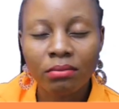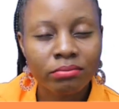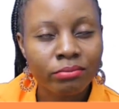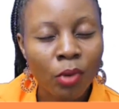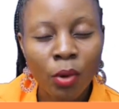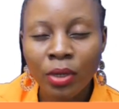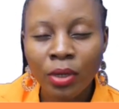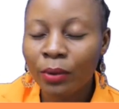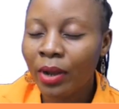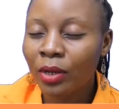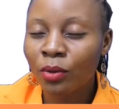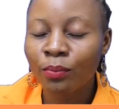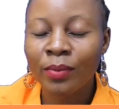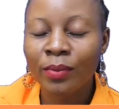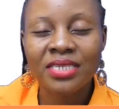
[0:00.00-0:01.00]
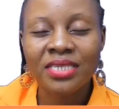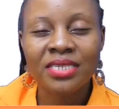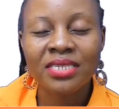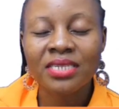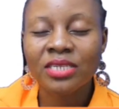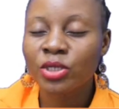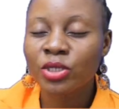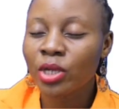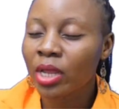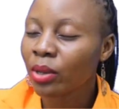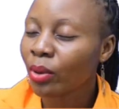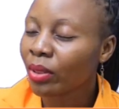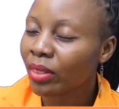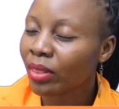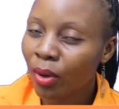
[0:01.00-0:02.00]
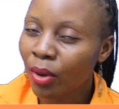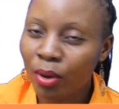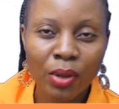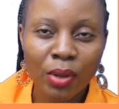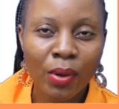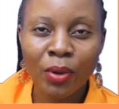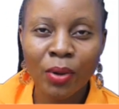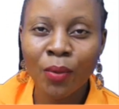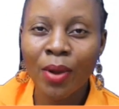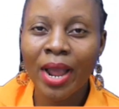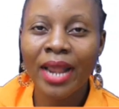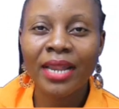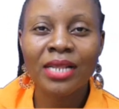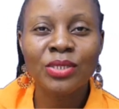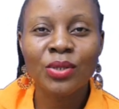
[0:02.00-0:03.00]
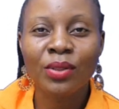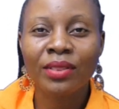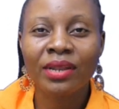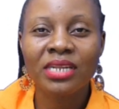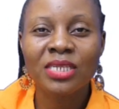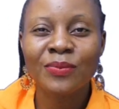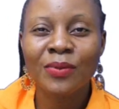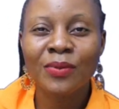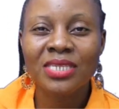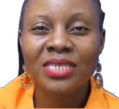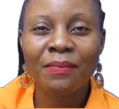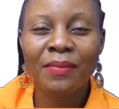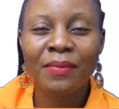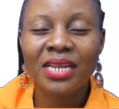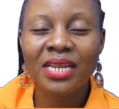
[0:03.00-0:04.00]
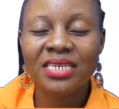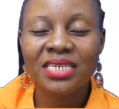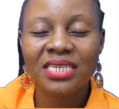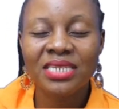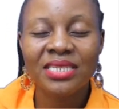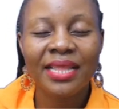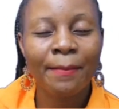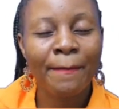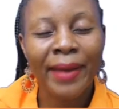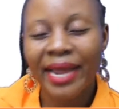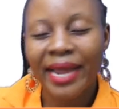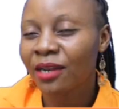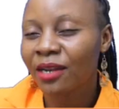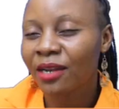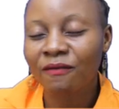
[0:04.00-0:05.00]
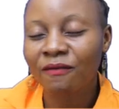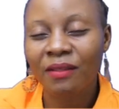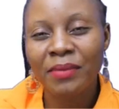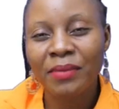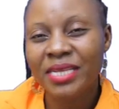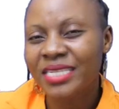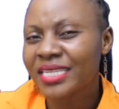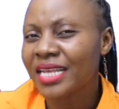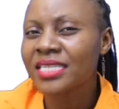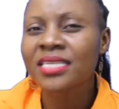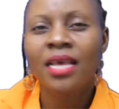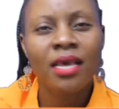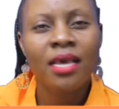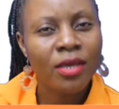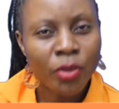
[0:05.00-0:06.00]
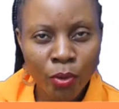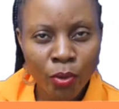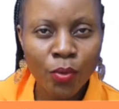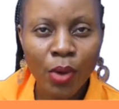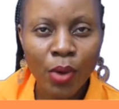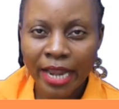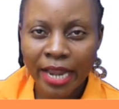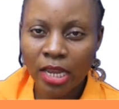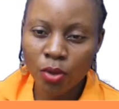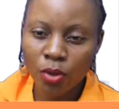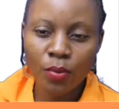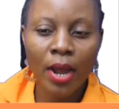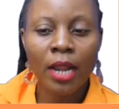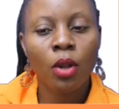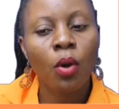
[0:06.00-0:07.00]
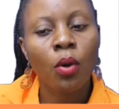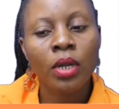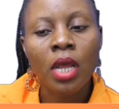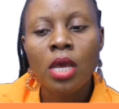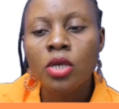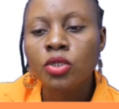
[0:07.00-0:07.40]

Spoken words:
only one who makes decision, you're the only one who carries all the responsibilities, the burden of the business, you and you alone.